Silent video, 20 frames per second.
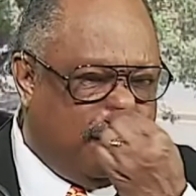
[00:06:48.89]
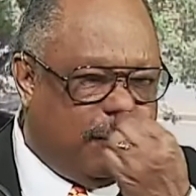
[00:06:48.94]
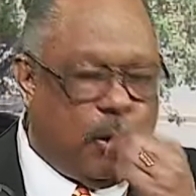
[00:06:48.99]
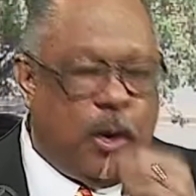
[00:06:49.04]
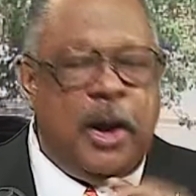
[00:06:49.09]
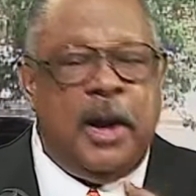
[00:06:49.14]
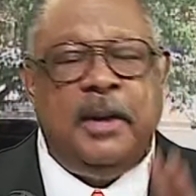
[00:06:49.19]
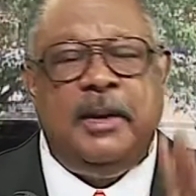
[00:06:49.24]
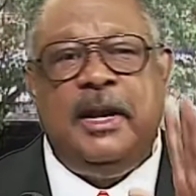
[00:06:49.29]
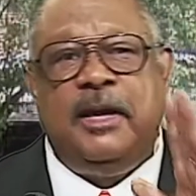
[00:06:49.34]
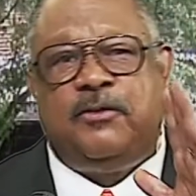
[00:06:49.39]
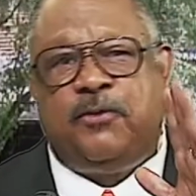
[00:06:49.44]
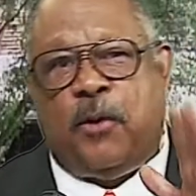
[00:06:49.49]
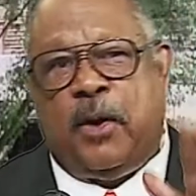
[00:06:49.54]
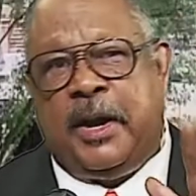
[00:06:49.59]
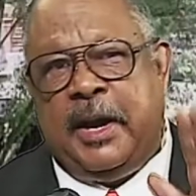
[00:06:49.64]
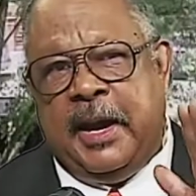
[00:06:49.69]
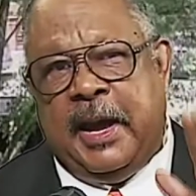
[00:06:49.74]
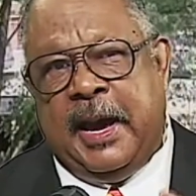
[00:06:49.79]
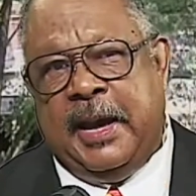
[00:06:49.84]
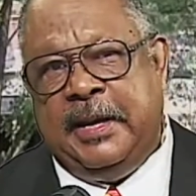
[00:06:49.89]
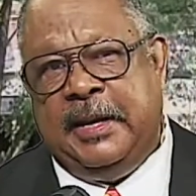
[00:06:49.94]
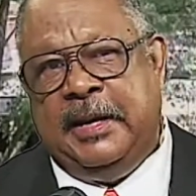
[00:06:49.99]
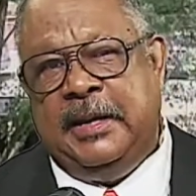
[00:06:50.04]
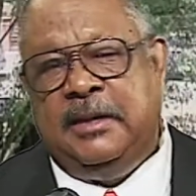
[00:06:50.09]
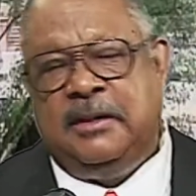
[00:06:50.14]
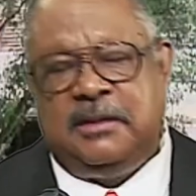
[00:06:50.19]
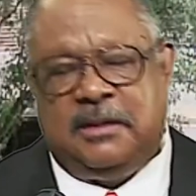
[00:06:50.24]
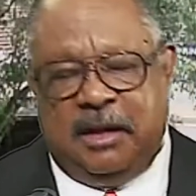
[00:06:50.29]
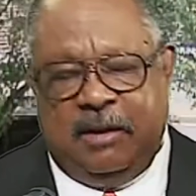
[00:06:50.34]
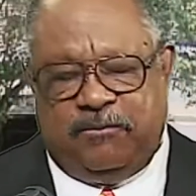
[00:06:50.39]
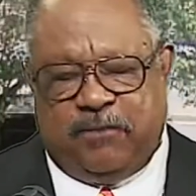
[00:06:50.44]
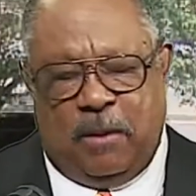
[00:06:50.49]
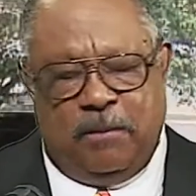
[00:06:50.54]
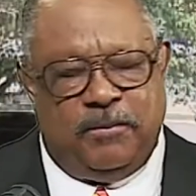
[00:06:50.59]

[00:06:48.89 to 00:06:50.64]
for next 49 days. I'm